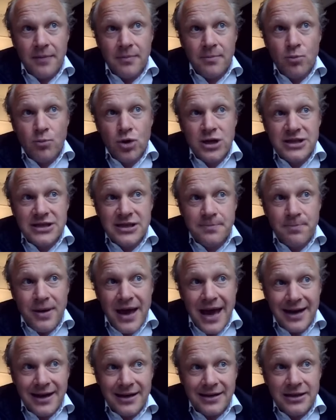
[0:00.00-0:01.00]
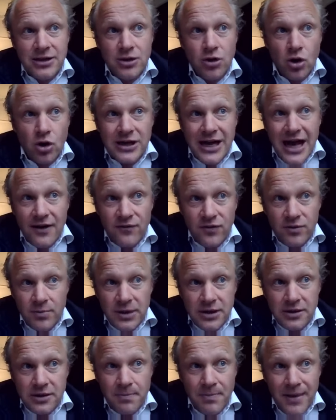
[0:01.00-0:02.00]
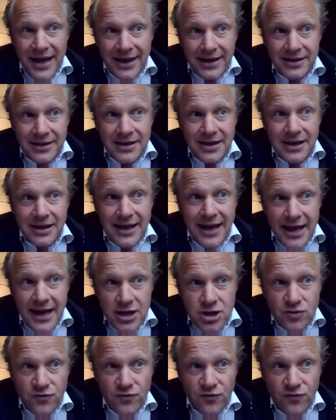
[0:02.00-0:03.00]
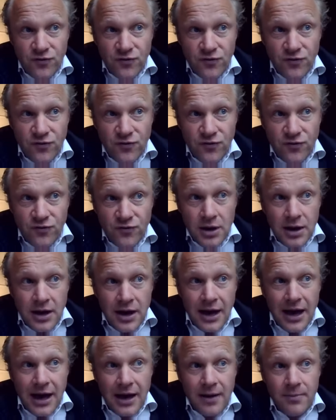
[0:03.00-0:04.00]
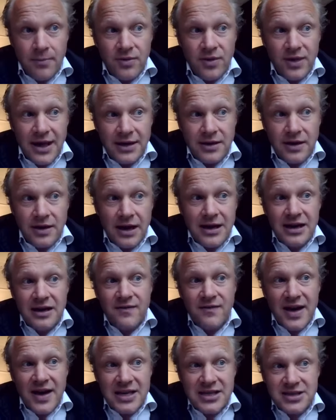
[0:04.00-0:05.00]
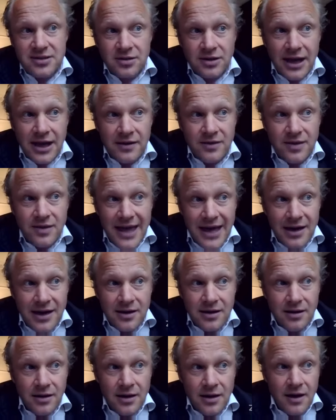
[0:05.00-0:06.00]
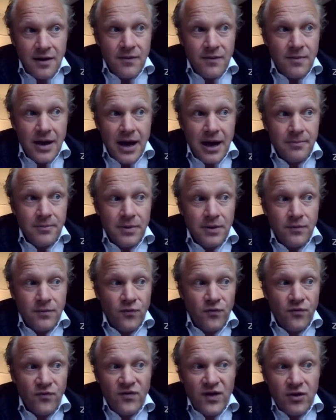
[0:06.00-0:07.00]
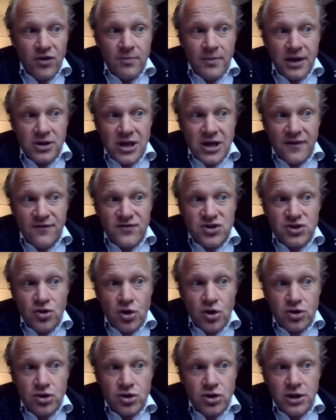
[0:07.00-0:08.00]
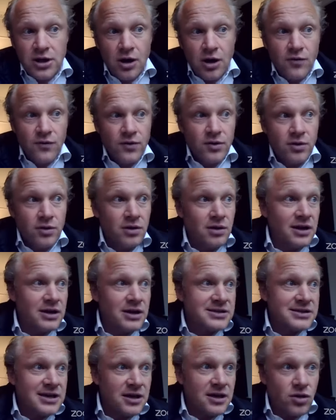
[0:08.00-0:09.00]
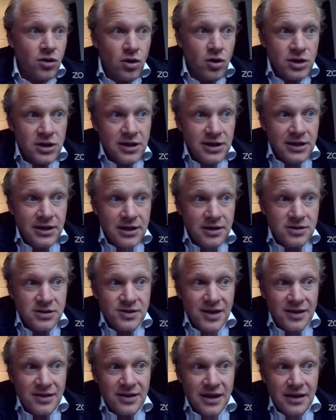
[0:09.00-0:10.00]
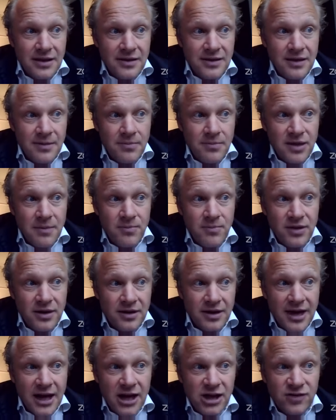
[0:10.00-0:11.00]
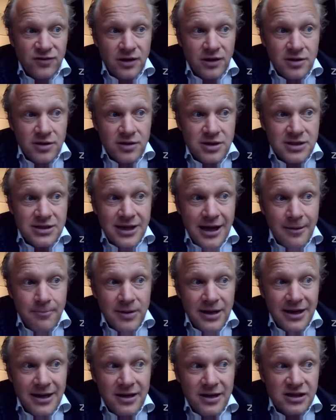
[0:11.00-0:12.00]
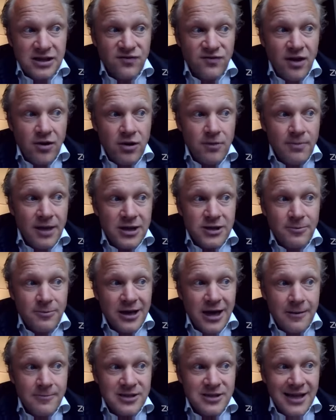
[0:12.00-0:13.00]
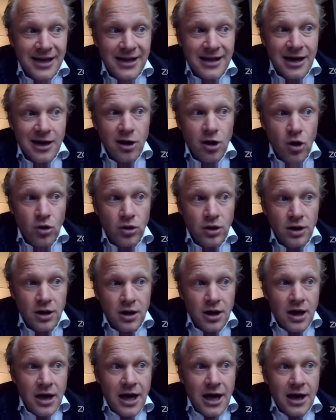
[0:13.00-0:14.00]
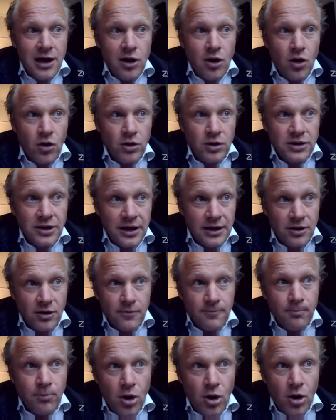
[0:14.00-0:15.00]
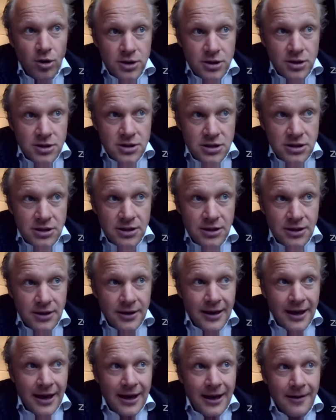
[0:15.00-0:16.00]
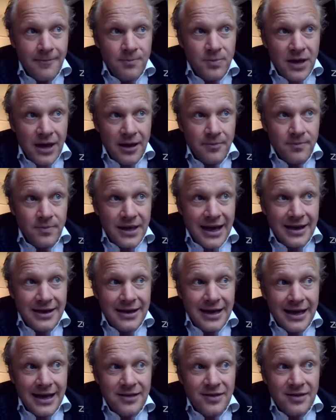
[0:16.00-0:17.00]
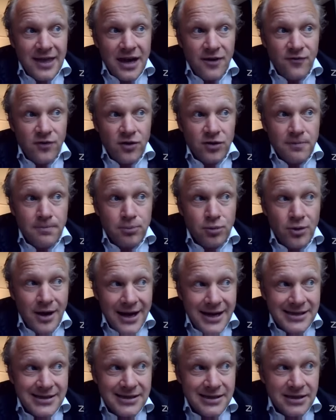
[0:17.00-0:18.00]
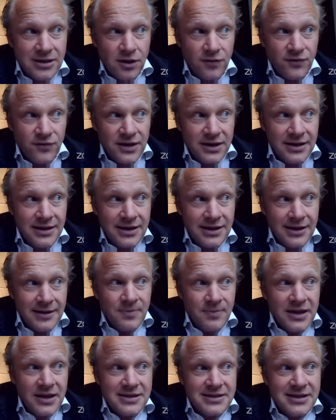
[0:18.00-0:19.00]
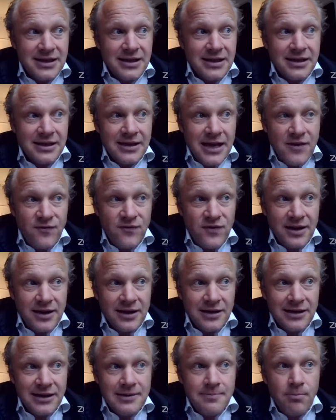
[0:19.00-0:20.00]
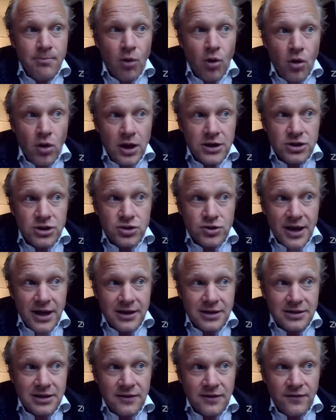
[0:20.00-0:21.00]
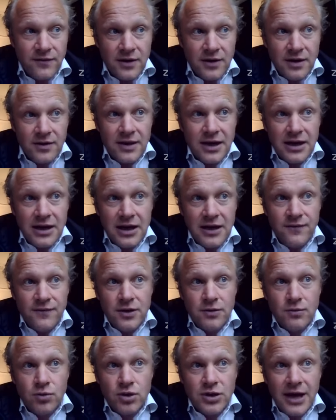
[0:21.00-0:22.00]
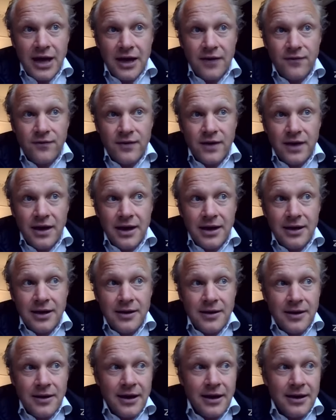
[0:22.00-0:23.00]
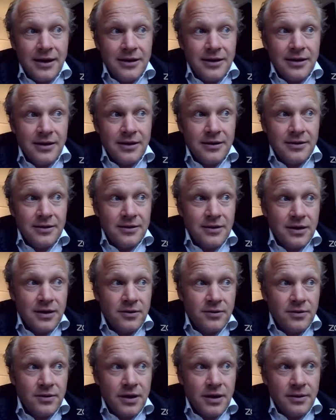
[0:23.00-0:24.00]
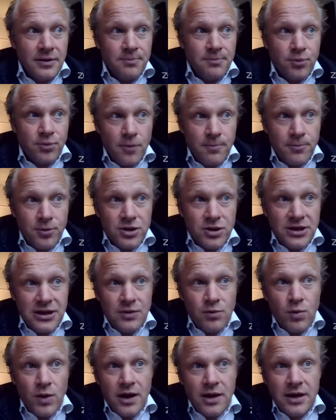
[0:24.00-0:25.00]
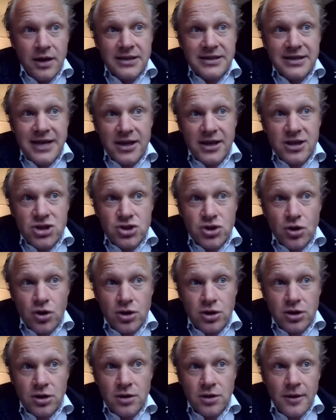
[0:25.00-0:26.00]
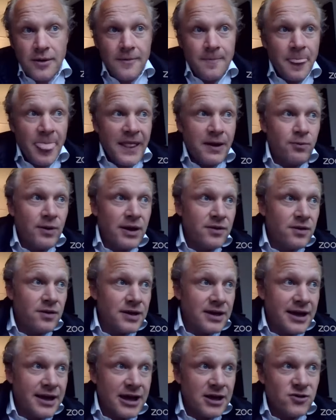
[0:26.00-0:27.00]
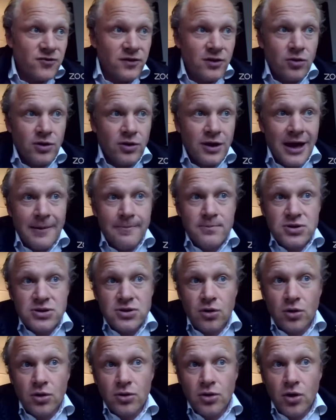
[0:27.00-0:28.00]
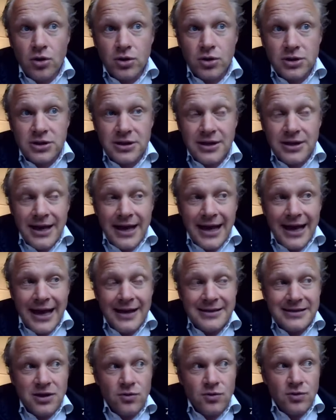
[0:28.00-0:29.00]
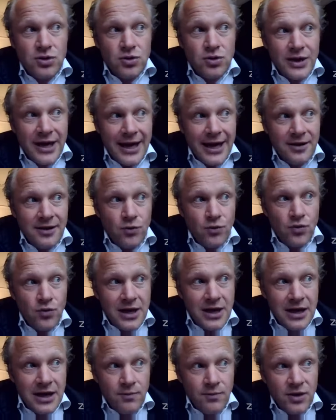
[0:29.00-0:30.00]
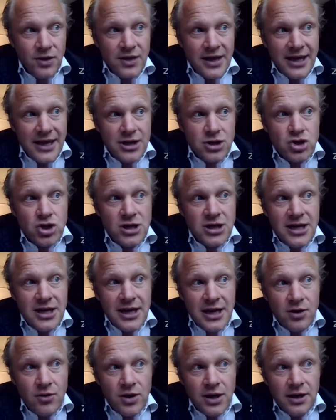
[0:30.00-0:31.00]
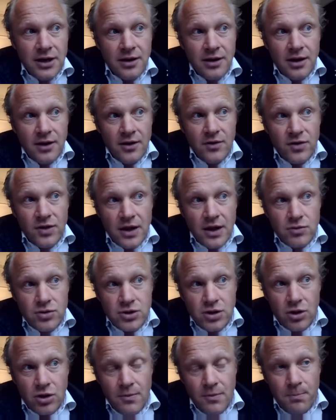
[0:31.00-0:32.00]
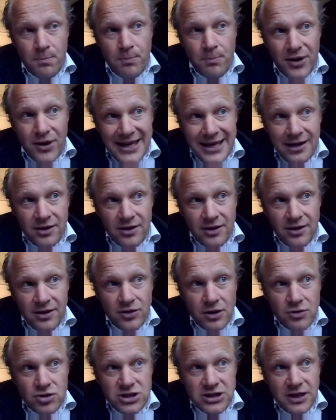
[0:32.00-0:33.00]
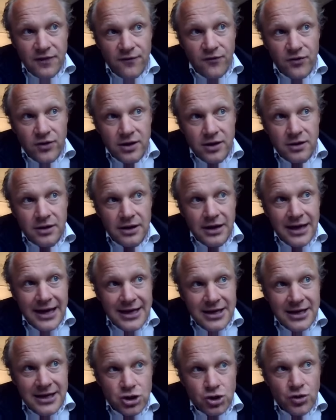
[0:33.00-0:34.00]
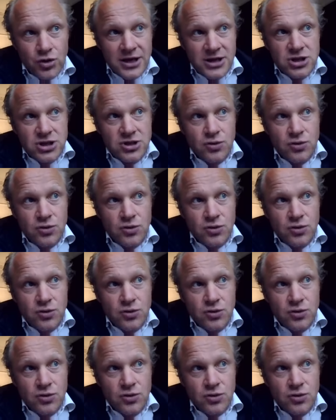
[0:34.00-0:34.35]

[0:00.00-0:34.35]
municipality or government-backed cash flow that an investor can then very much have certainty over, let's say, 30 years that the cash flow is coming, and it very much becomes like a long tenor bond, and therefore the pricing of it is significantly more attractive than if you would have a property where it's uncertain whether the cash flow comes or not. And so you can really, with engineering those or bringing those different interests